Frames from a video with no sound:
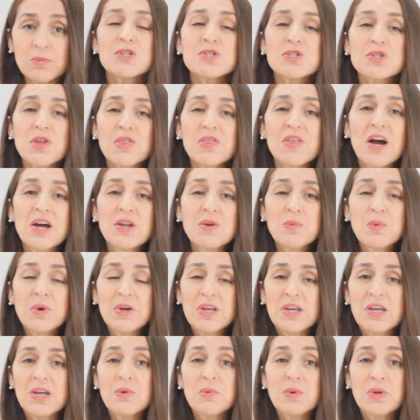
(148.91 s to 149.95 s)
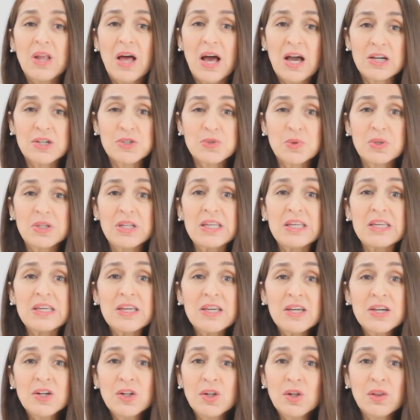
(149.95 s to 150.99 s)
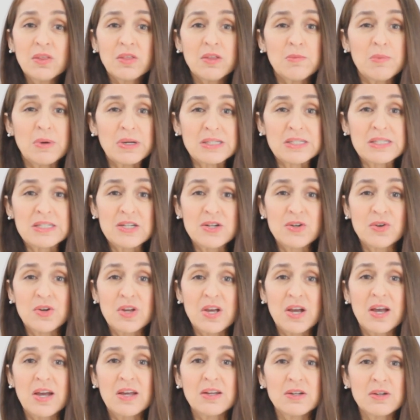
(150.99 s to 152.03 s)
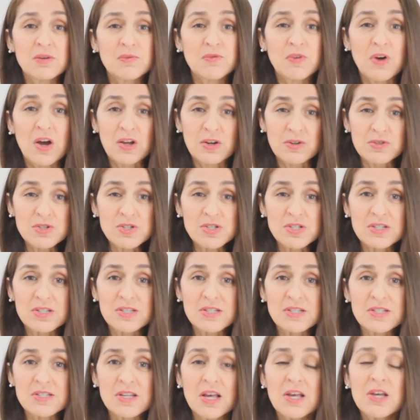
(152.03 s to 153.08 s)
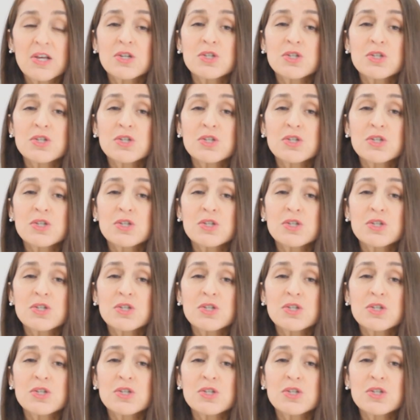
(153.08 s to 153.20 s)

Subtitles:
so that way it will actually kill the bacteria and viruses.